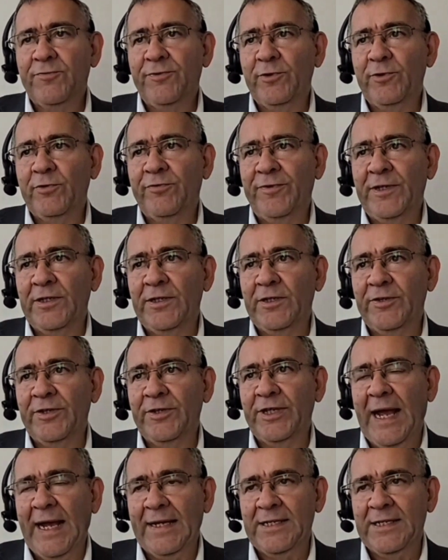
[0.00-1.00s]
to fulfill
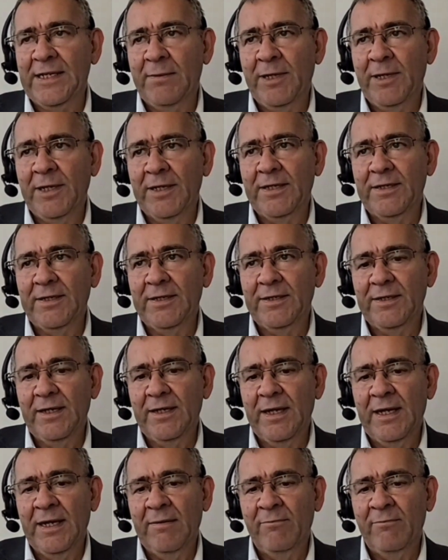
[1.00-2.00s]
the academic
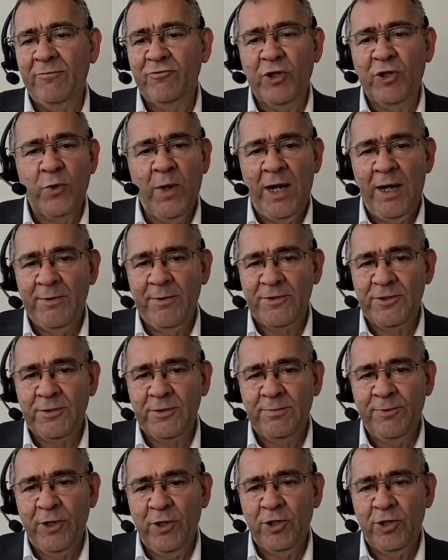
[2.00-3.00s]

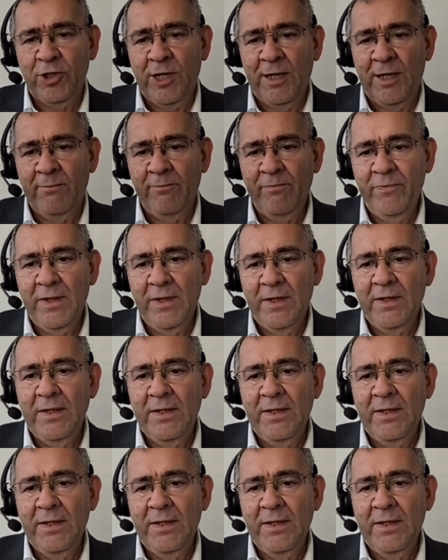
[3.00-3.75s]
requirements of the programme.